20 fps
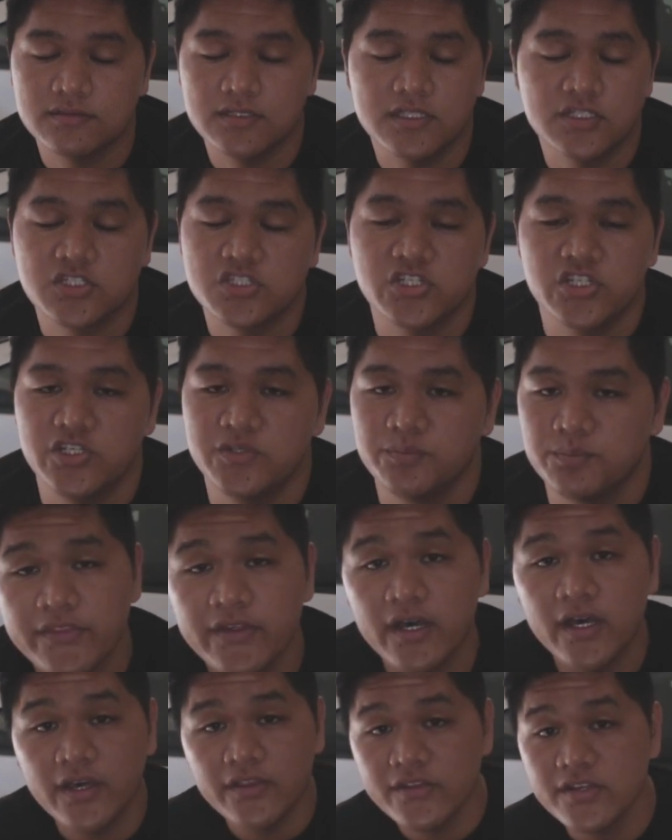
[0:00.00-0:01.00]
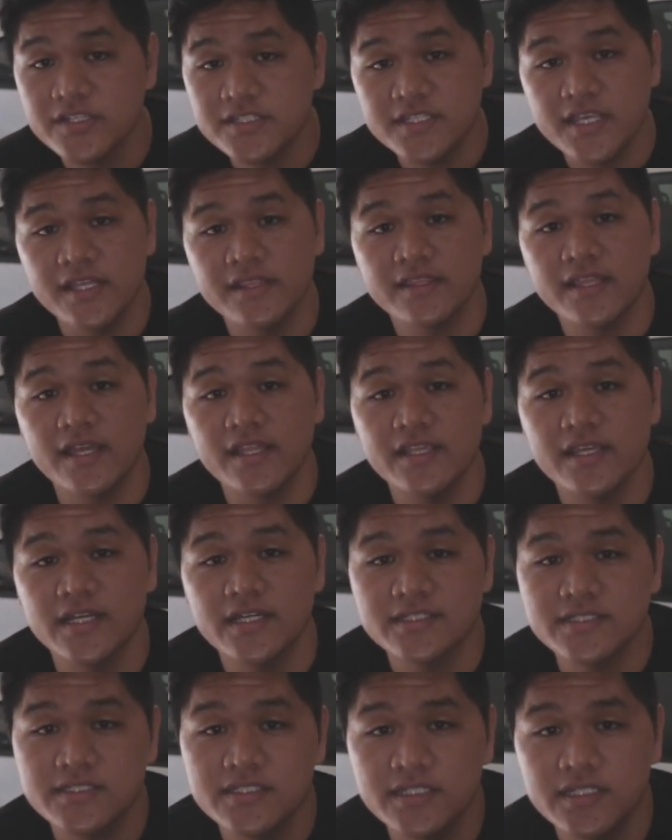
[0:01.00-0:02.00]
it's cheap. The other set that you
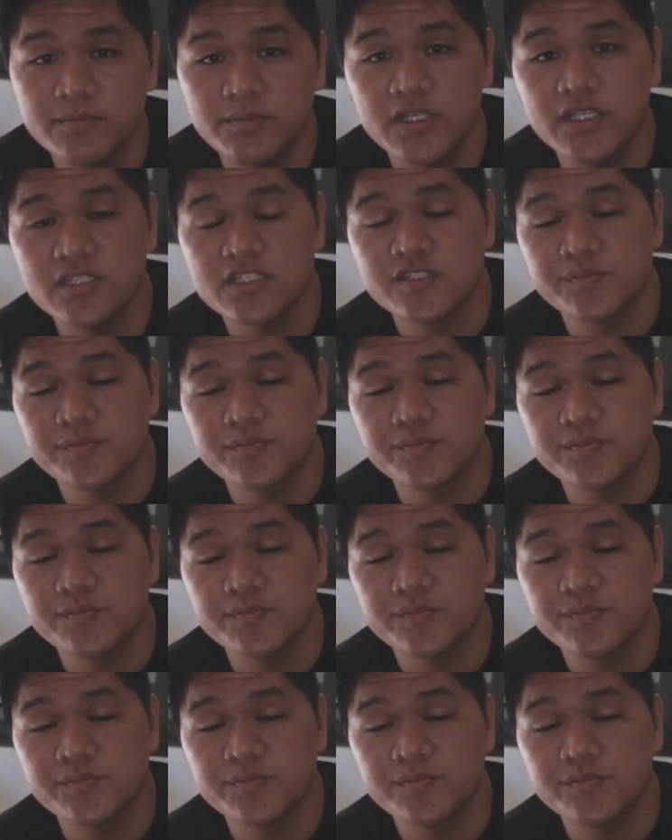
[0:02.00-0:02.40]
guys see me